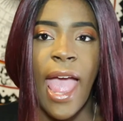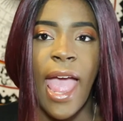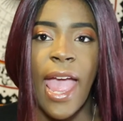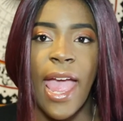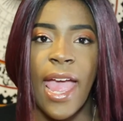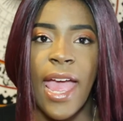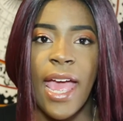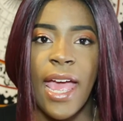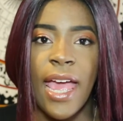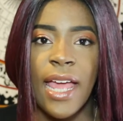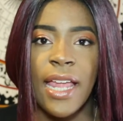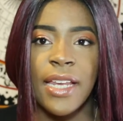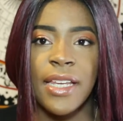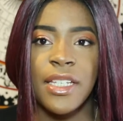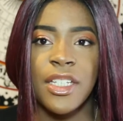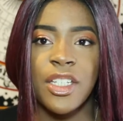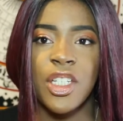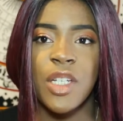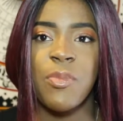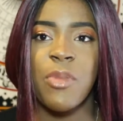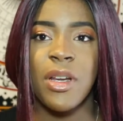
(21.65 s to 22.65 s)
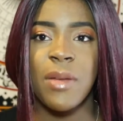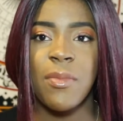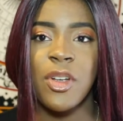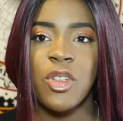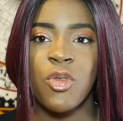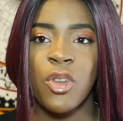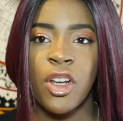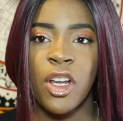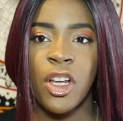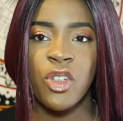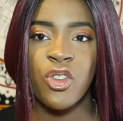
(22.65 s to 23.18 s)
And she pretty
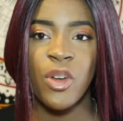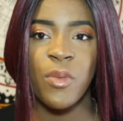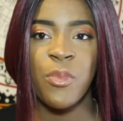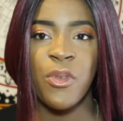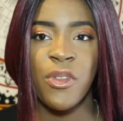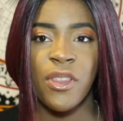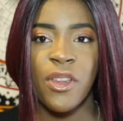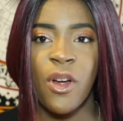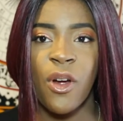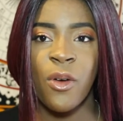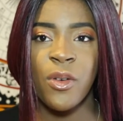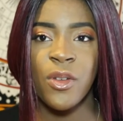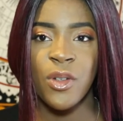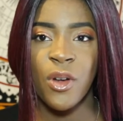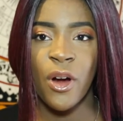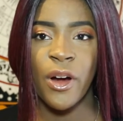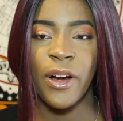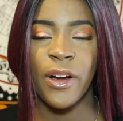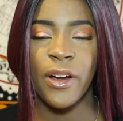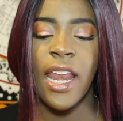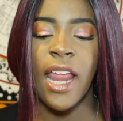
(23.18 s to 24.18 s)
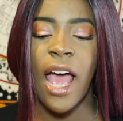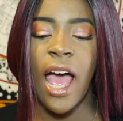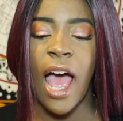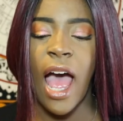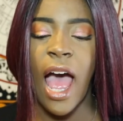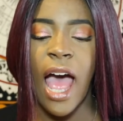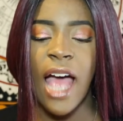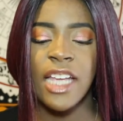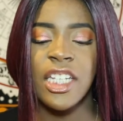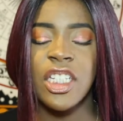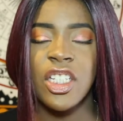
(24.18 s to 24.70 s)
much went on a trip with Tarte.
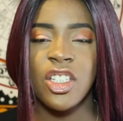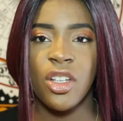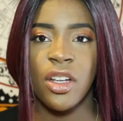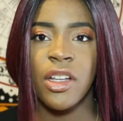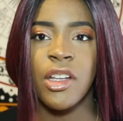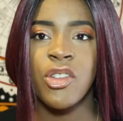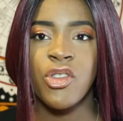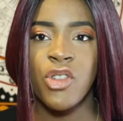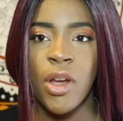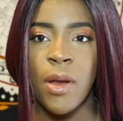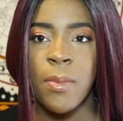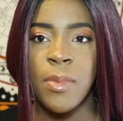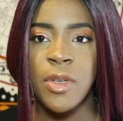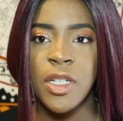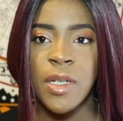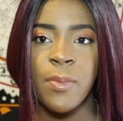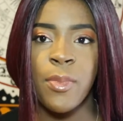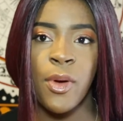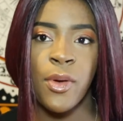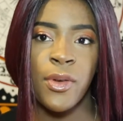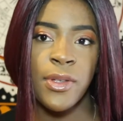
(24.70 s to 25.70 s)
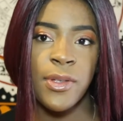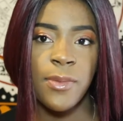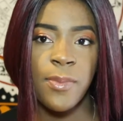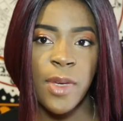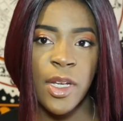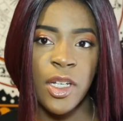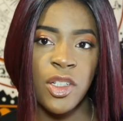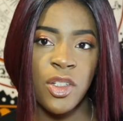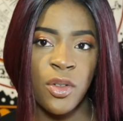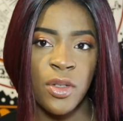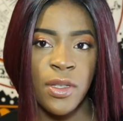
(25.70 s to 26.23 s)
As she's on the trip, she posts
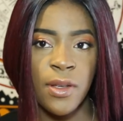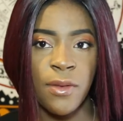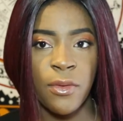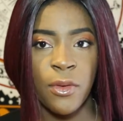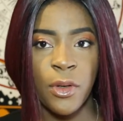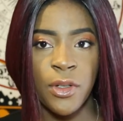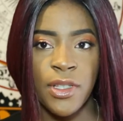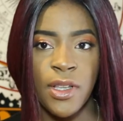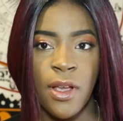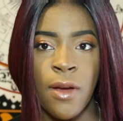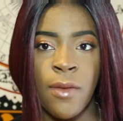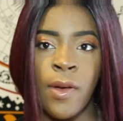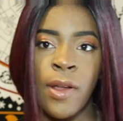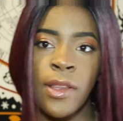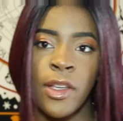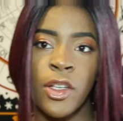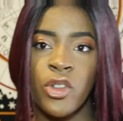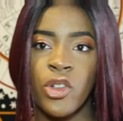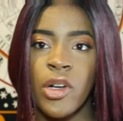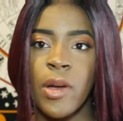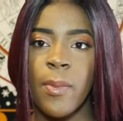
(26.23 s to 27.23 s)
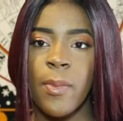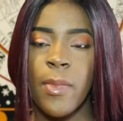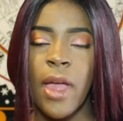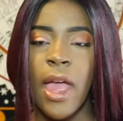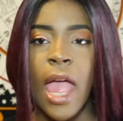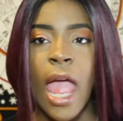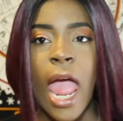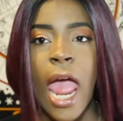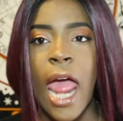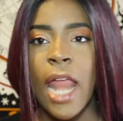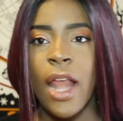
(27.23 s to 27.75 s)
pictures of herself on the trip,
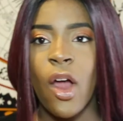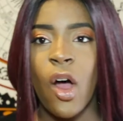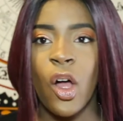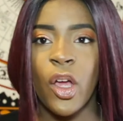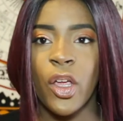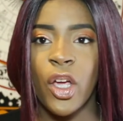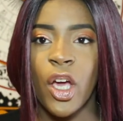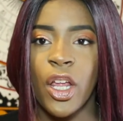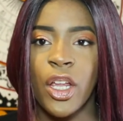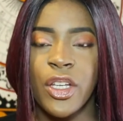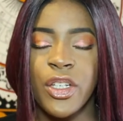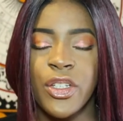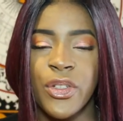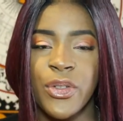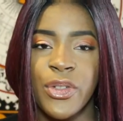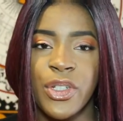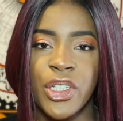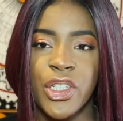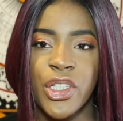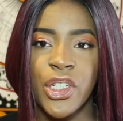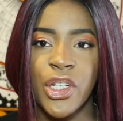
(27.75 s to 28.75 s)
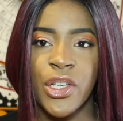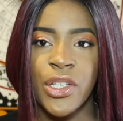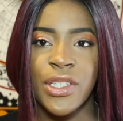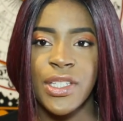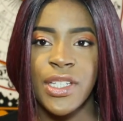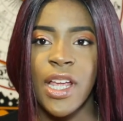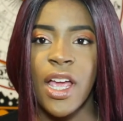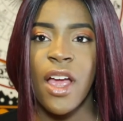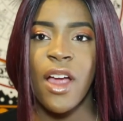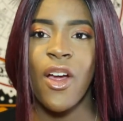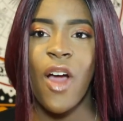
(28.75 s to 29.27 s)
and all you gotta do is
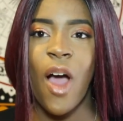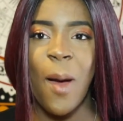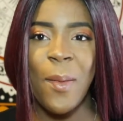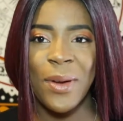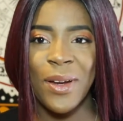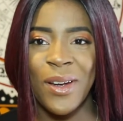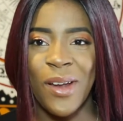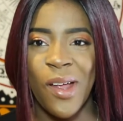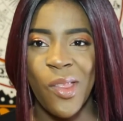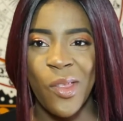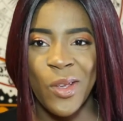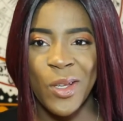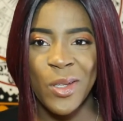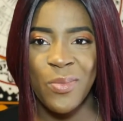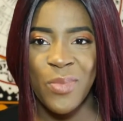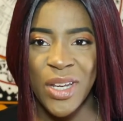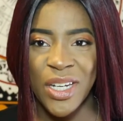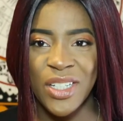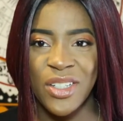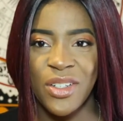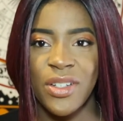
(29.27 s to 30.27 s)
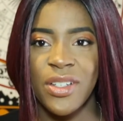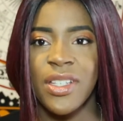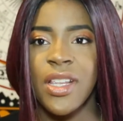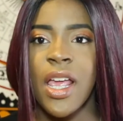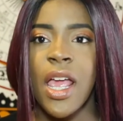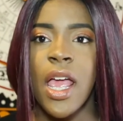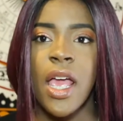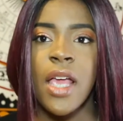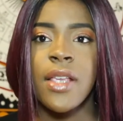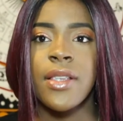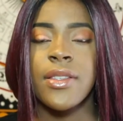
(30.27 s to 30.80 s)
just comment on all those pictures.
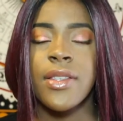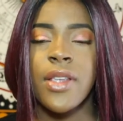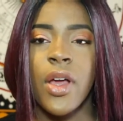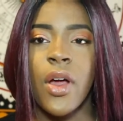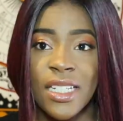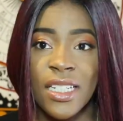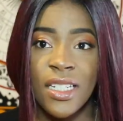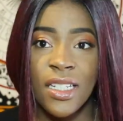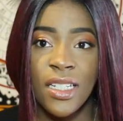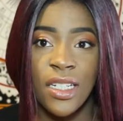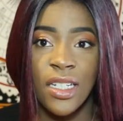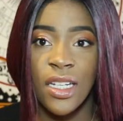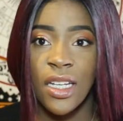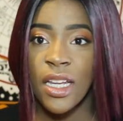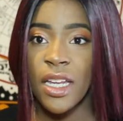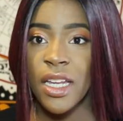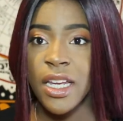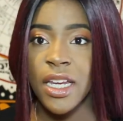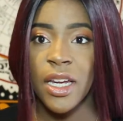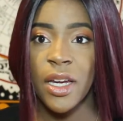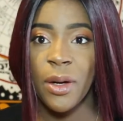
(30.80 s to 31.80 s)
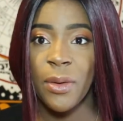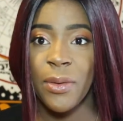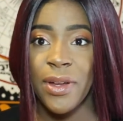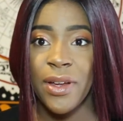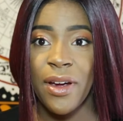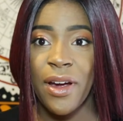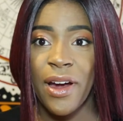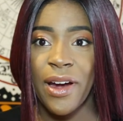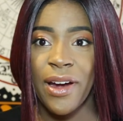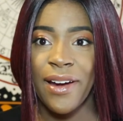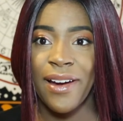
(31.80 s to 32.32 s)
So here
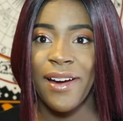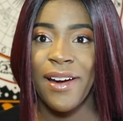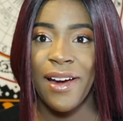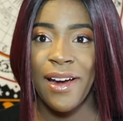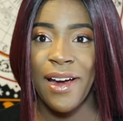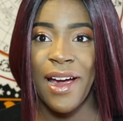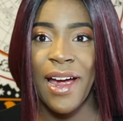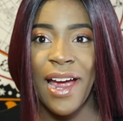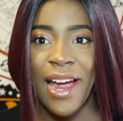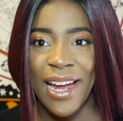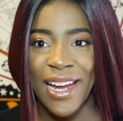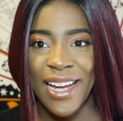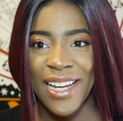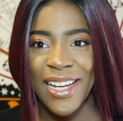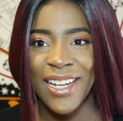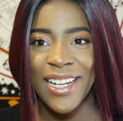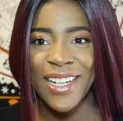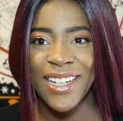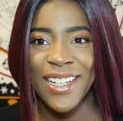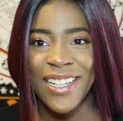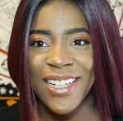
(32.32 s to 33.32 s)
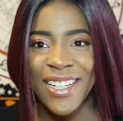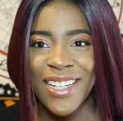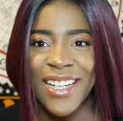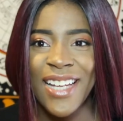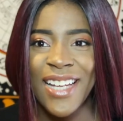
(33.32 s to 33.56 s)
we are. I